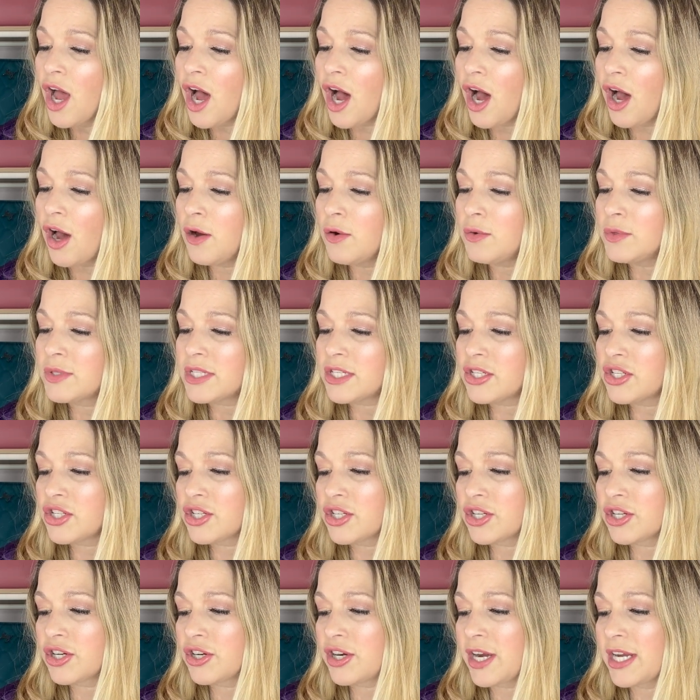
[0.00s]
Oat,
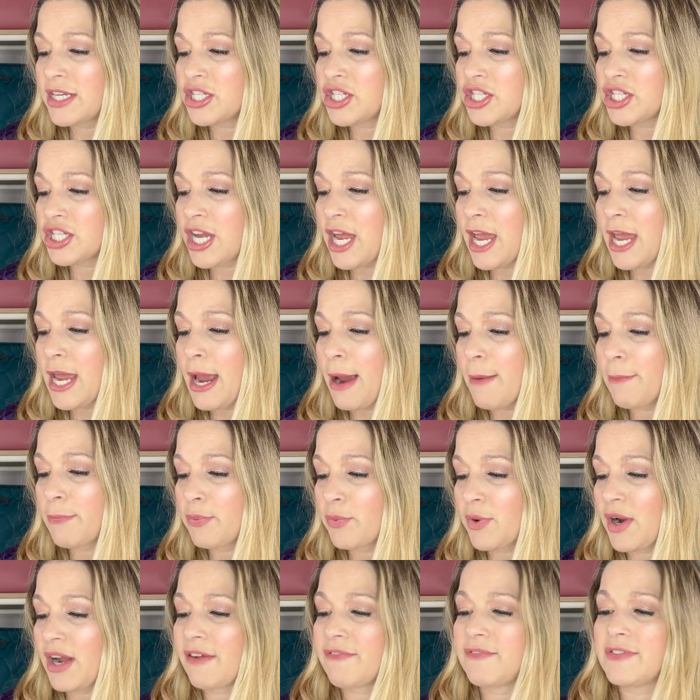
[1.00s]
Sugar, and Shea
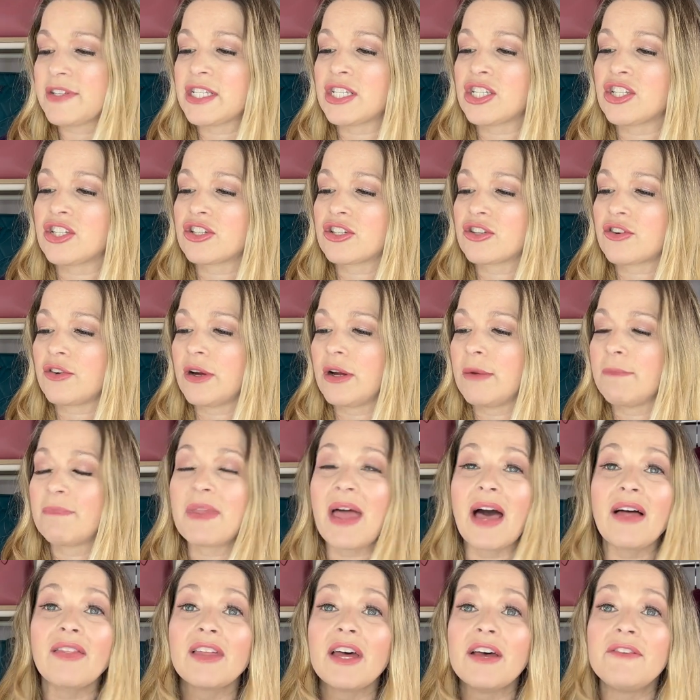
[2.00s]
Breakfast Scrub.
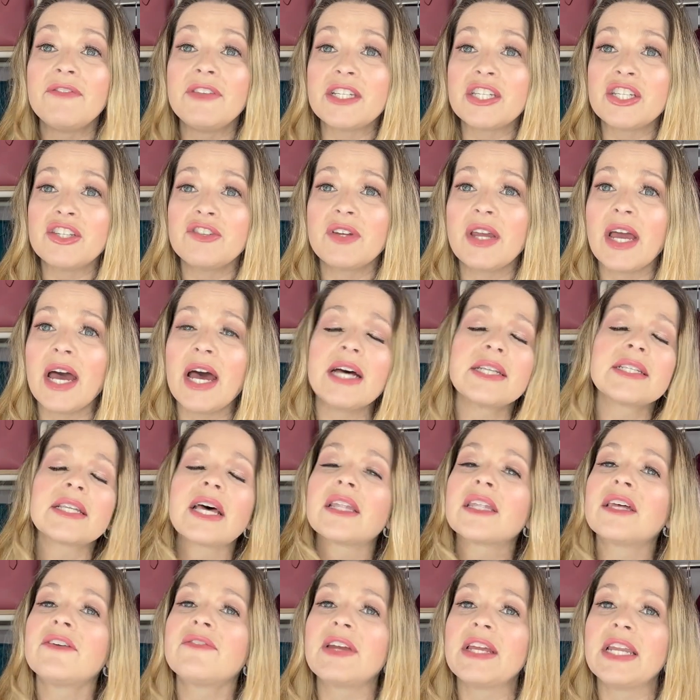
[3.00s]
I love this, you guys. I
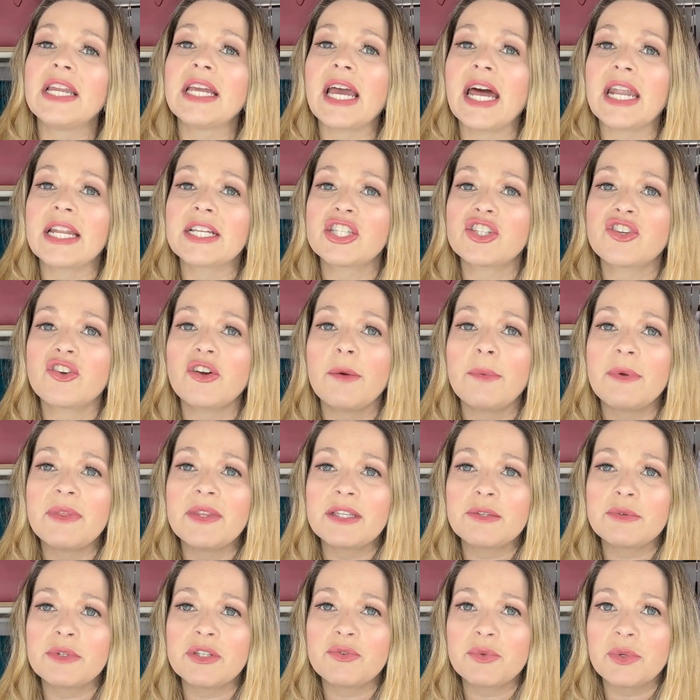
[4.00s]
love any kind of scrub and
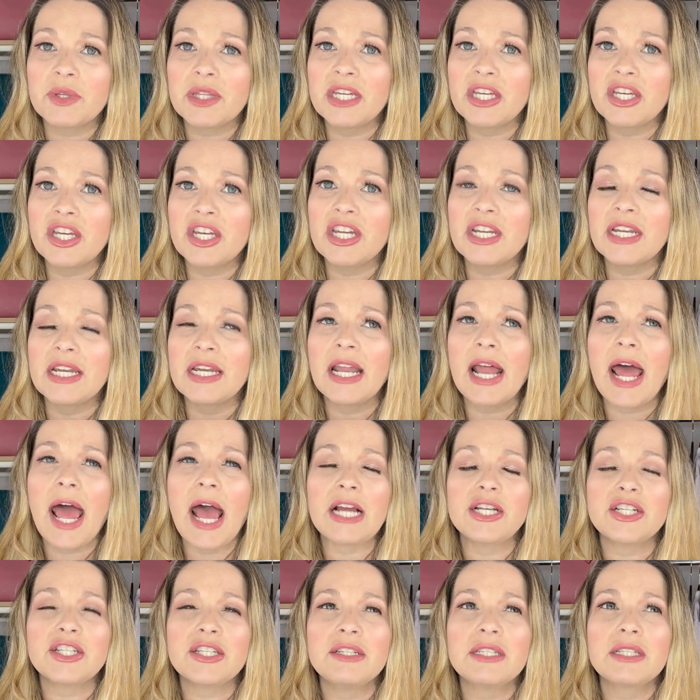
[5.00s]
this one's really good and it
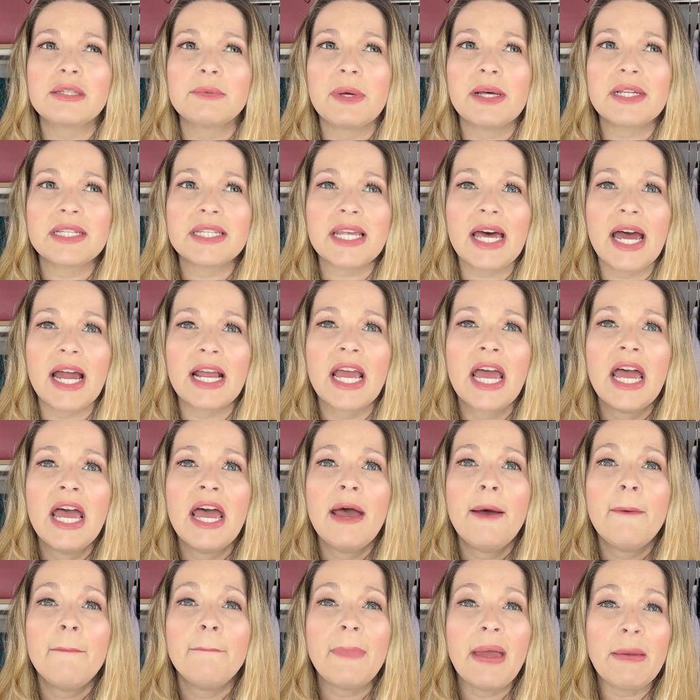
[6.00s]
actually smells like
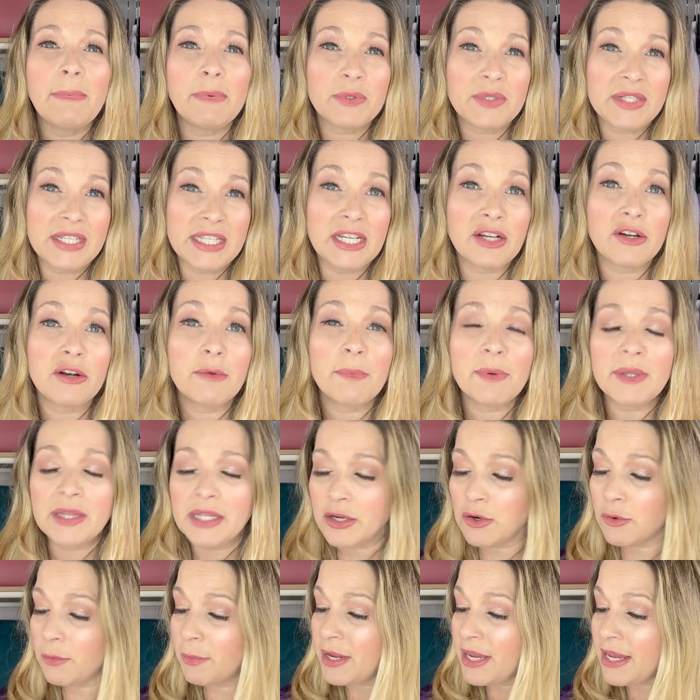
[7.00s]
maple syrup a
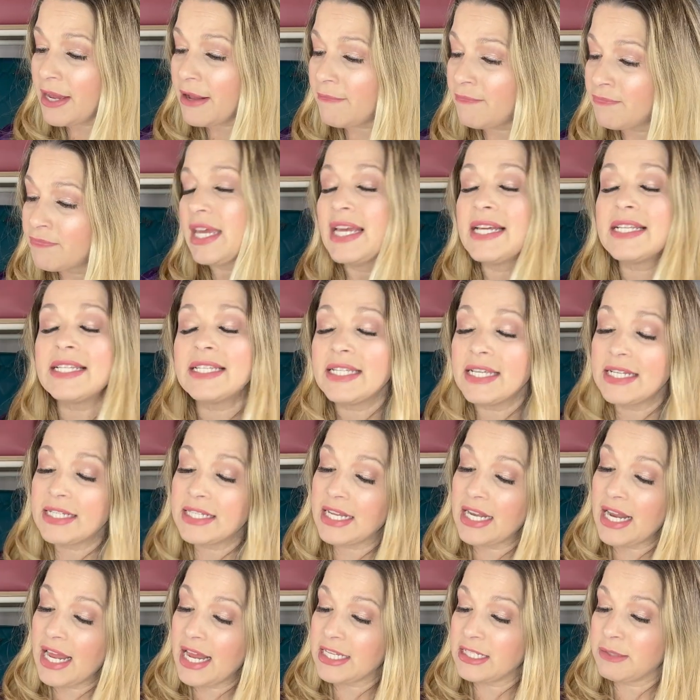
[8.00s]
little bit. It says
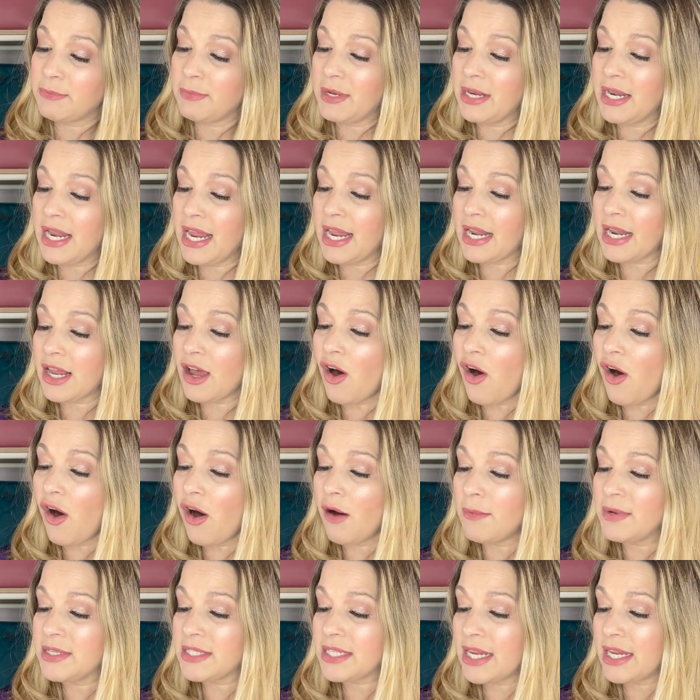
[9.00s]
that it has banana,
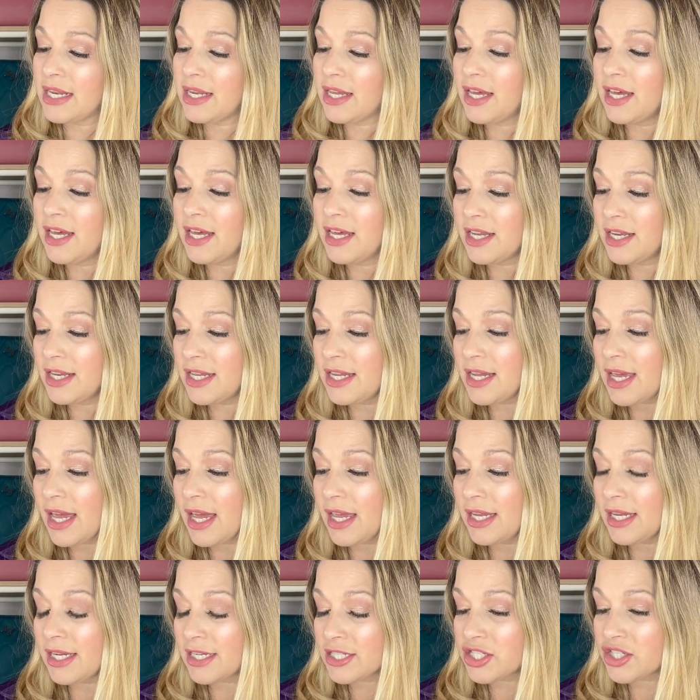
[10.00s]
almond, and honey
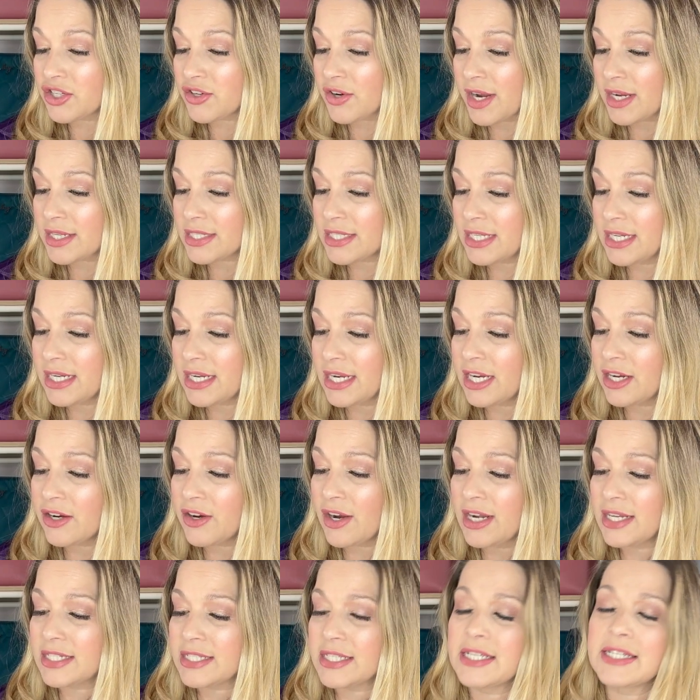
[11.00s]
extracts in here,
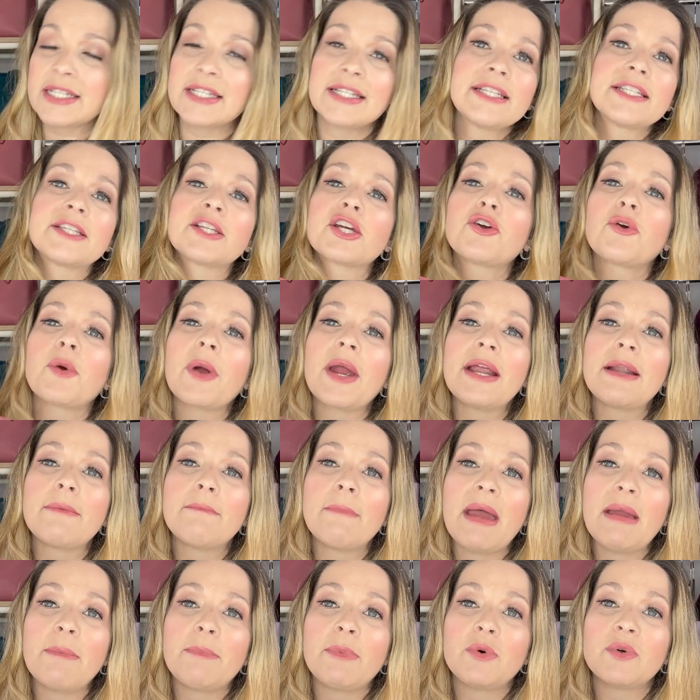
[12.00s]
and it says it is a great
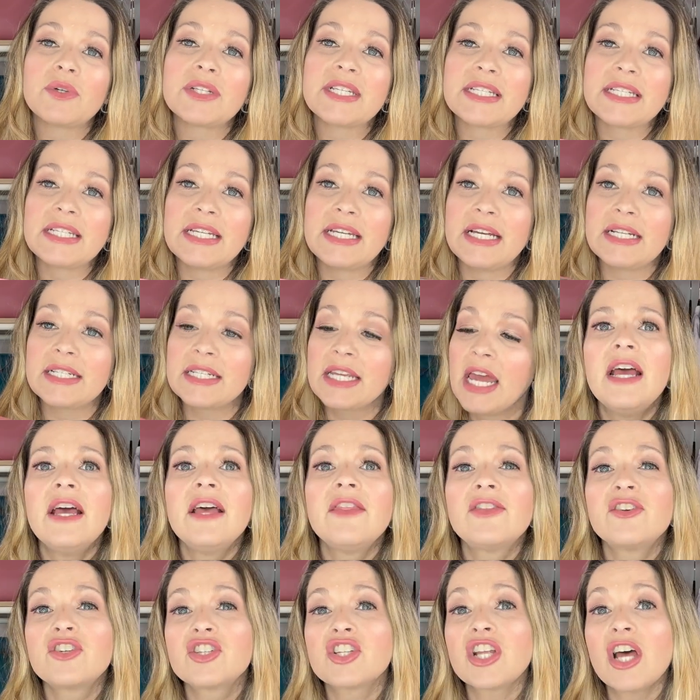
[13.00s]
maple scent.
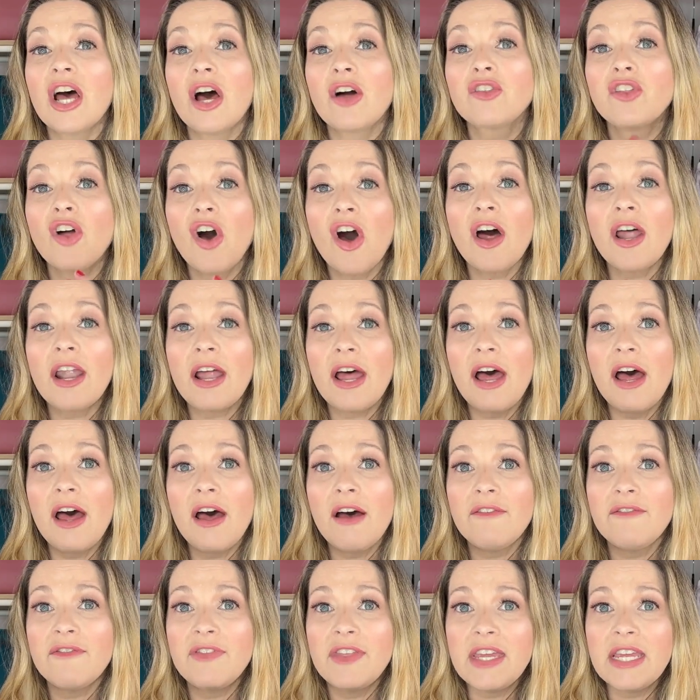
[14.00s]
There's a lot
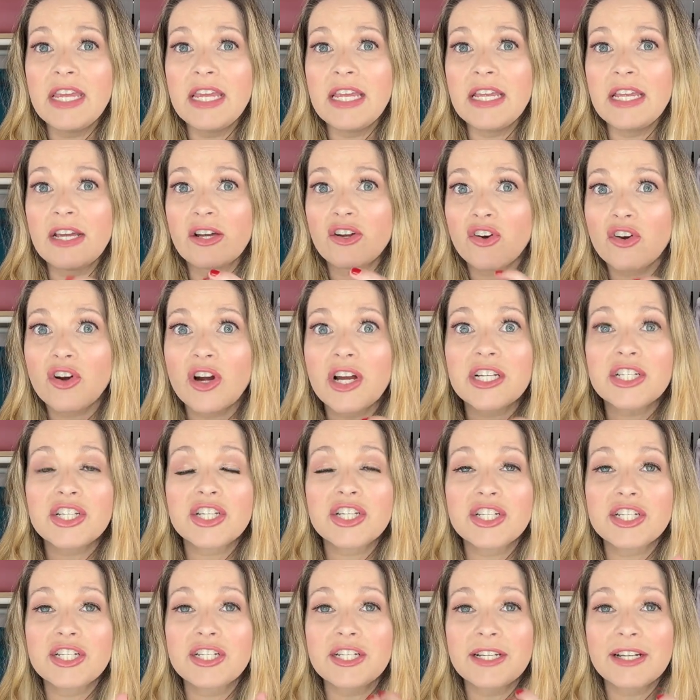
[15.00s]
of the
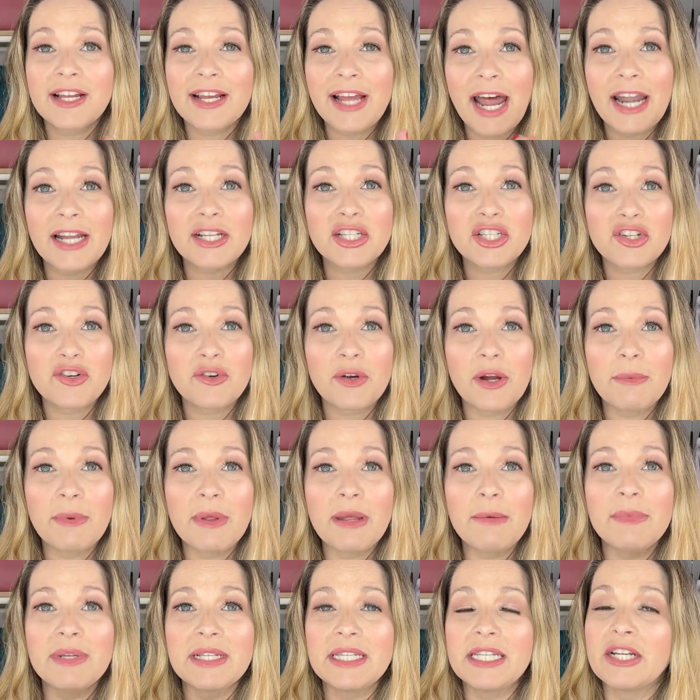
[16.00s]
crushed kind of
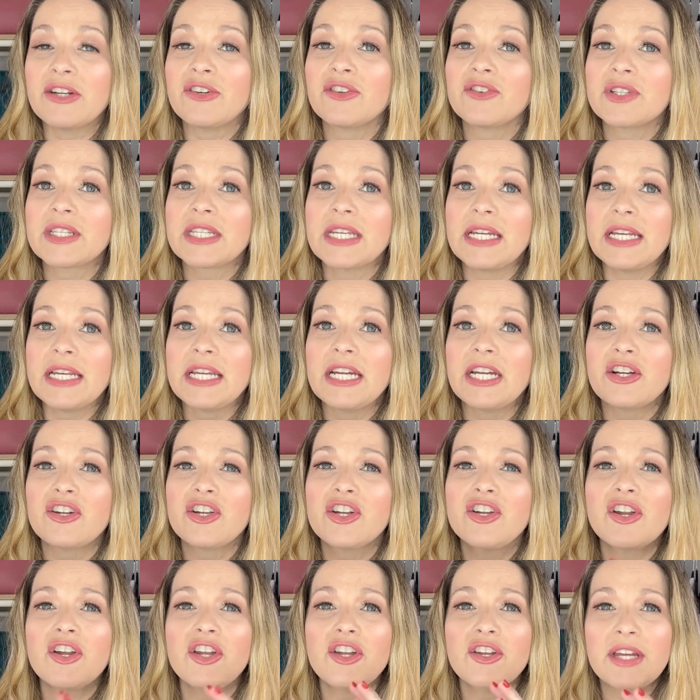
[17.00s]
scrubby materials in here.
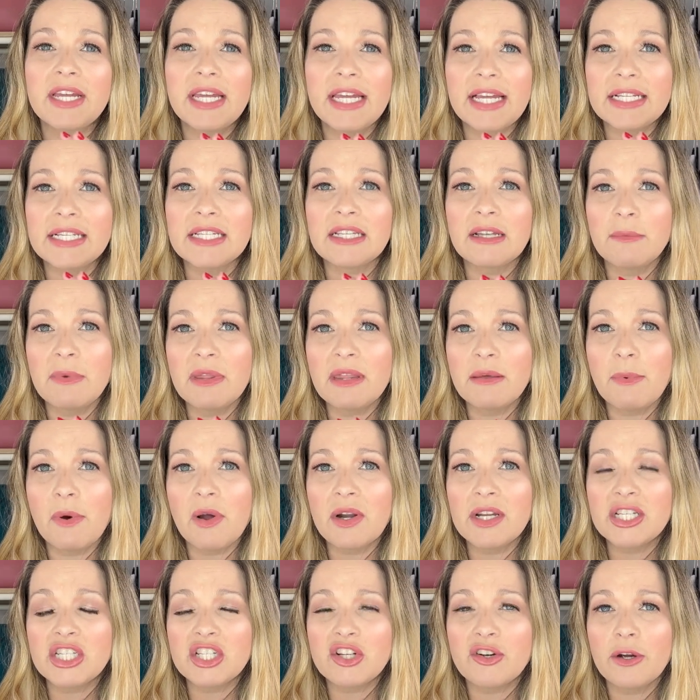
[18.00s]
You know, you can get some of the
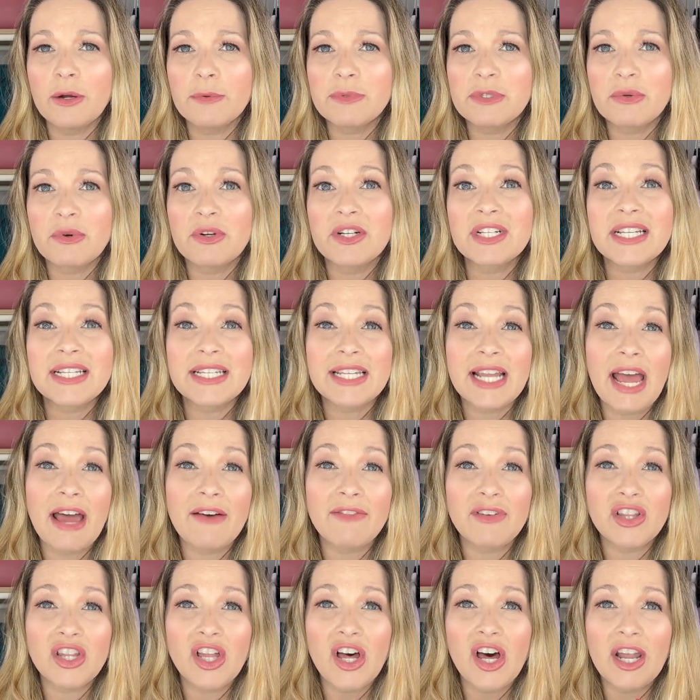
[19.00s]
body scrubs where it doesn't have
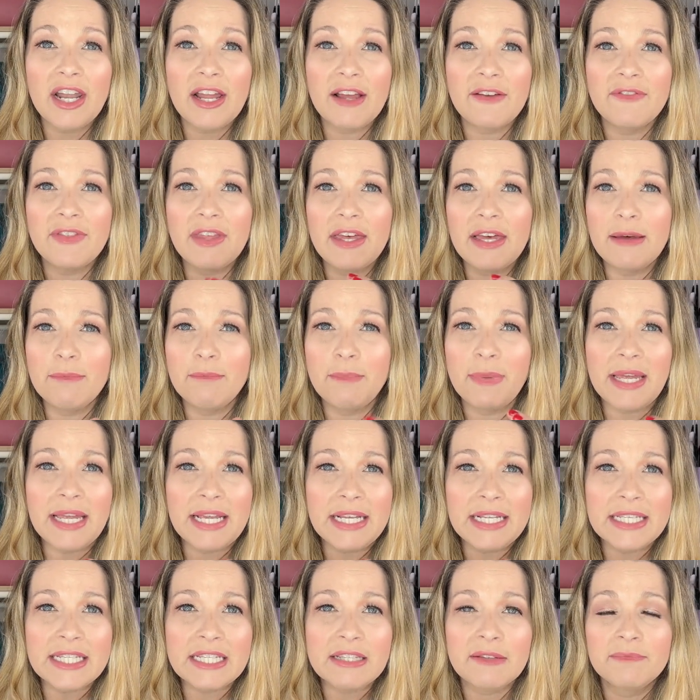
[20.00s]
a lot of the
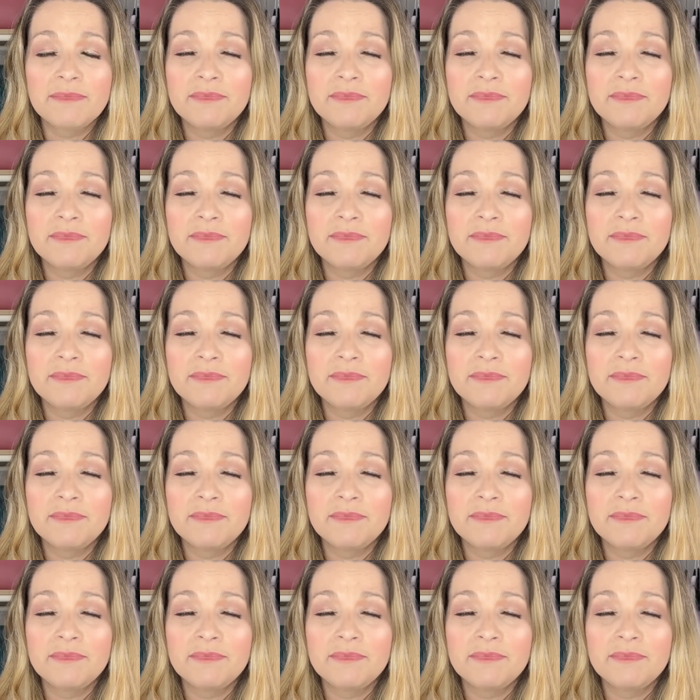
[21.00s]
beads